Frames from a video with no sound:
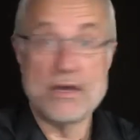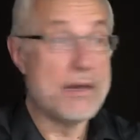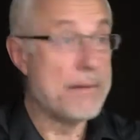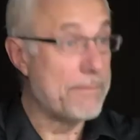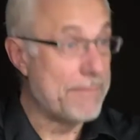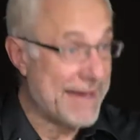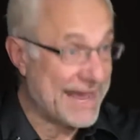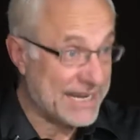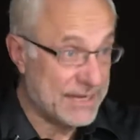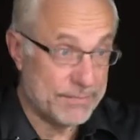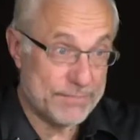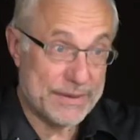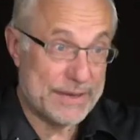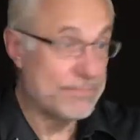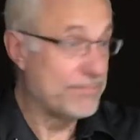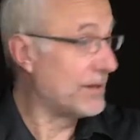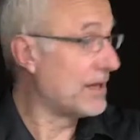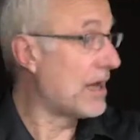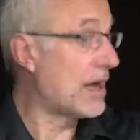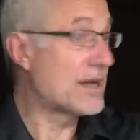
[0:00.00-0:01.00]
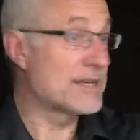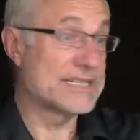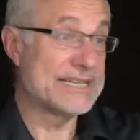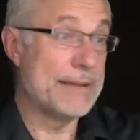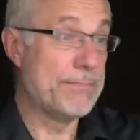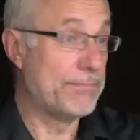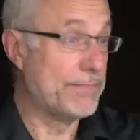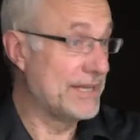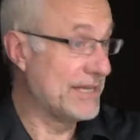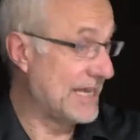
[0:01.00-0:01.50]
Many people are
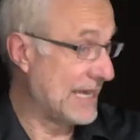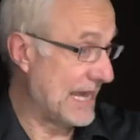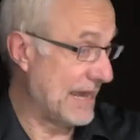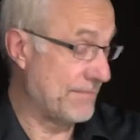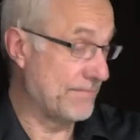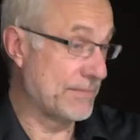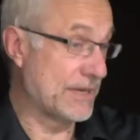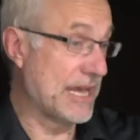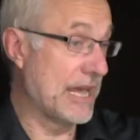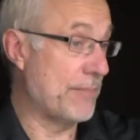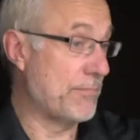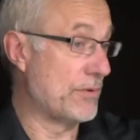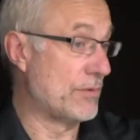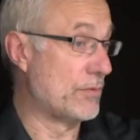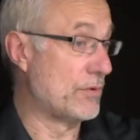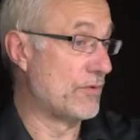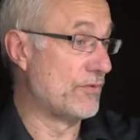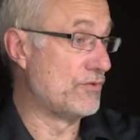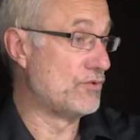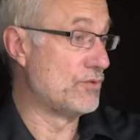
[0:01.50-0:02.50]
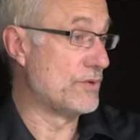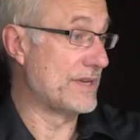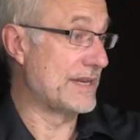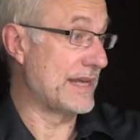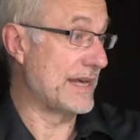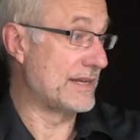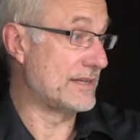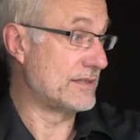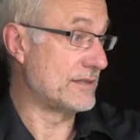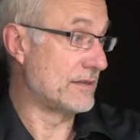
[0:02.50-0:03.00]
simply incapable of doing
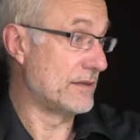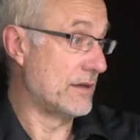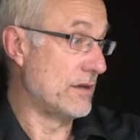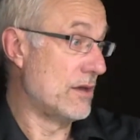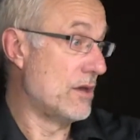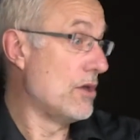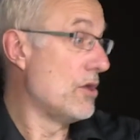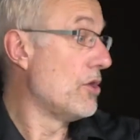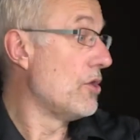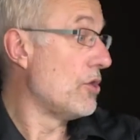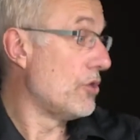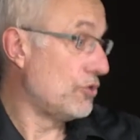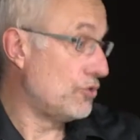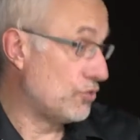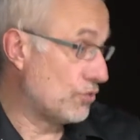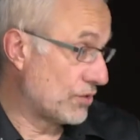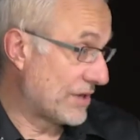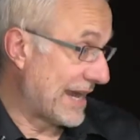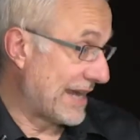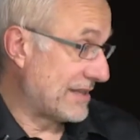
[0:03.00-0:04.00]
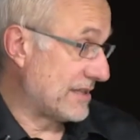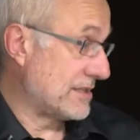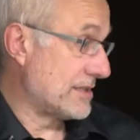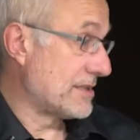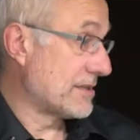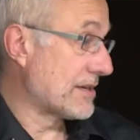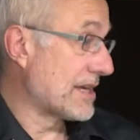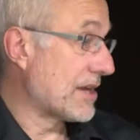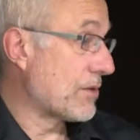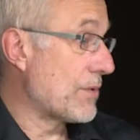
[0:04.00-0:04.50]
that. You get
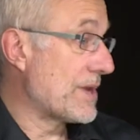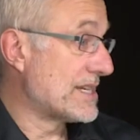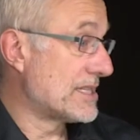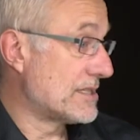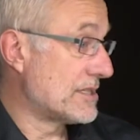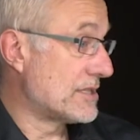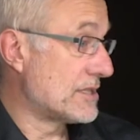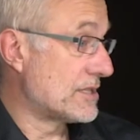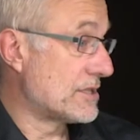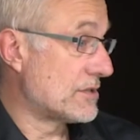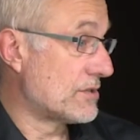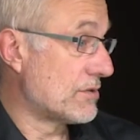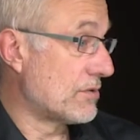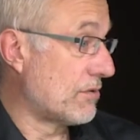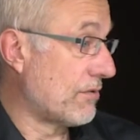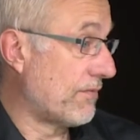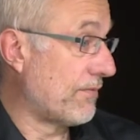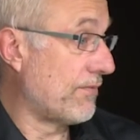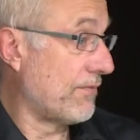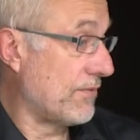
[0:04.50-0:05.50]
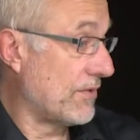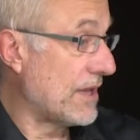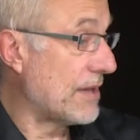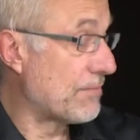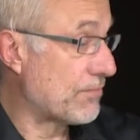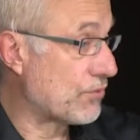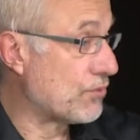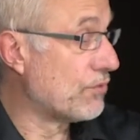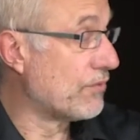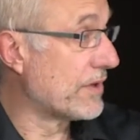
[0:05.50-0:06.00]
requests of
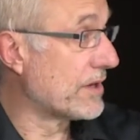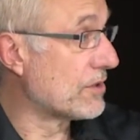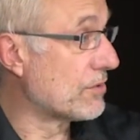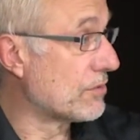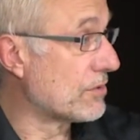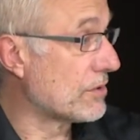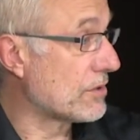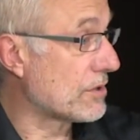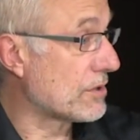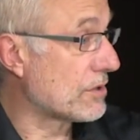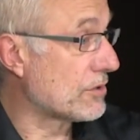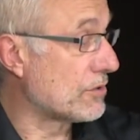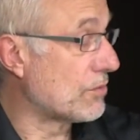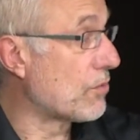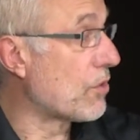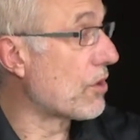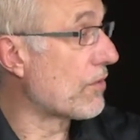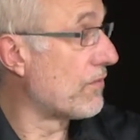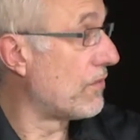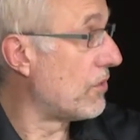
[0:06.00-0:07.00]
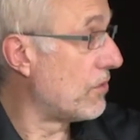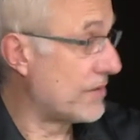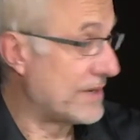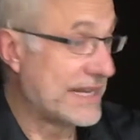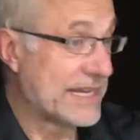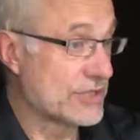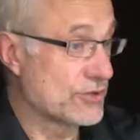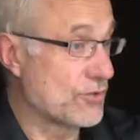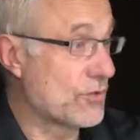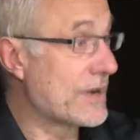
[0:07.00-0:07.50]
improving the workflow, and
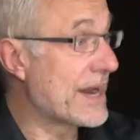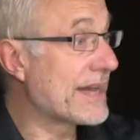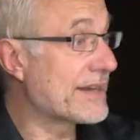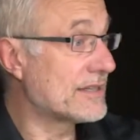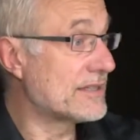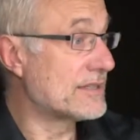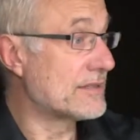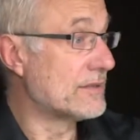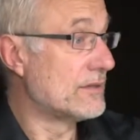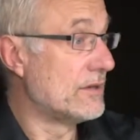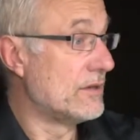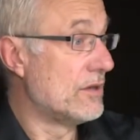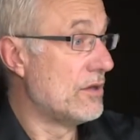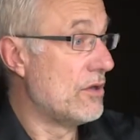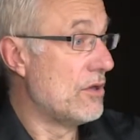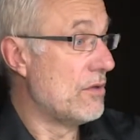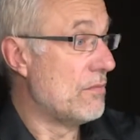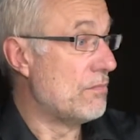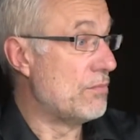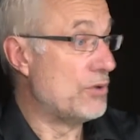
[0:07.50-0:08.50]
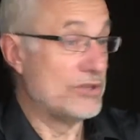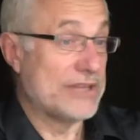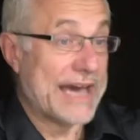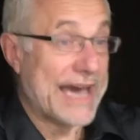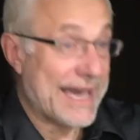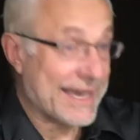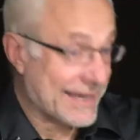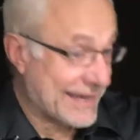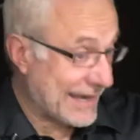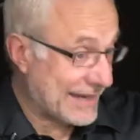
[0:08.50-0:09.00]
that's correct, but
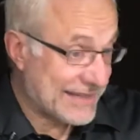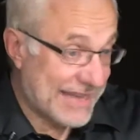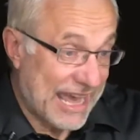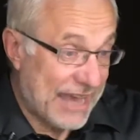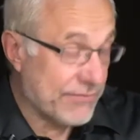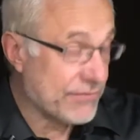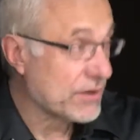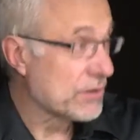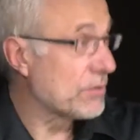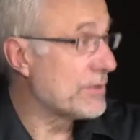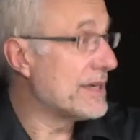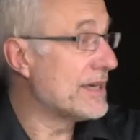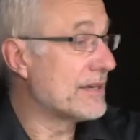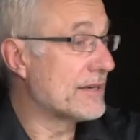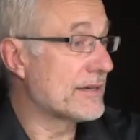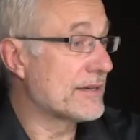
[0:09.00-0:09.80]
I get every week